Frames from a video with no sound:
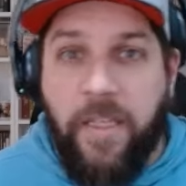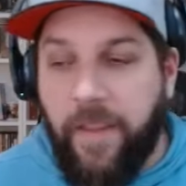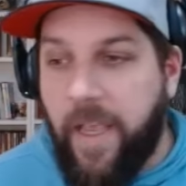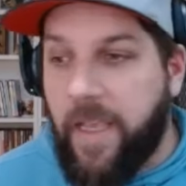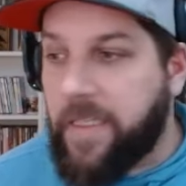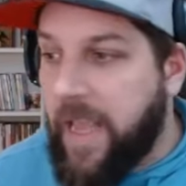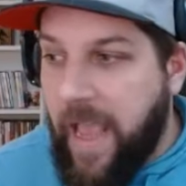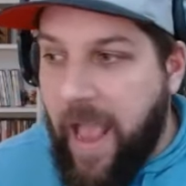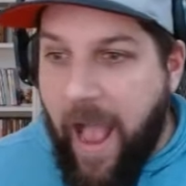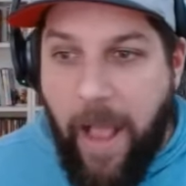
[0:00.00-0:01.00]
on this.
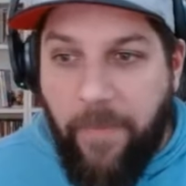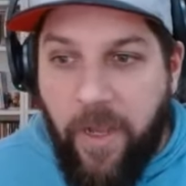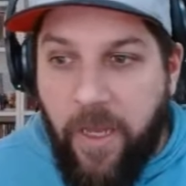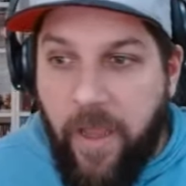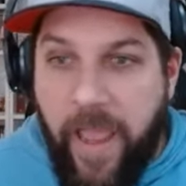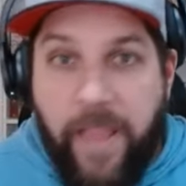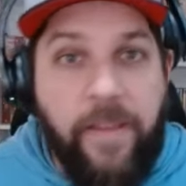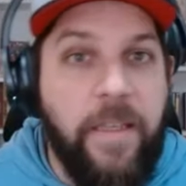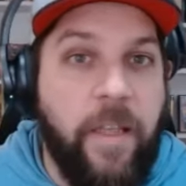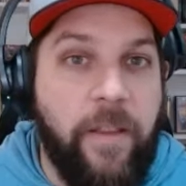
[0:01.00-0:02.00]
I'm going to end
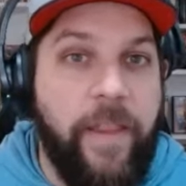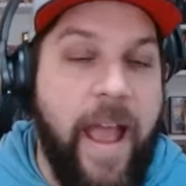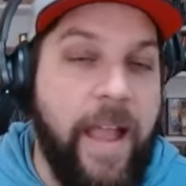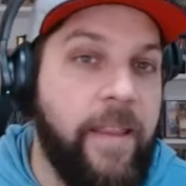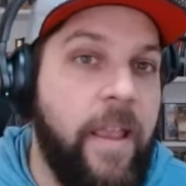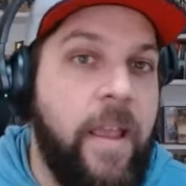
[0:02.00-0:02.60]
this on that.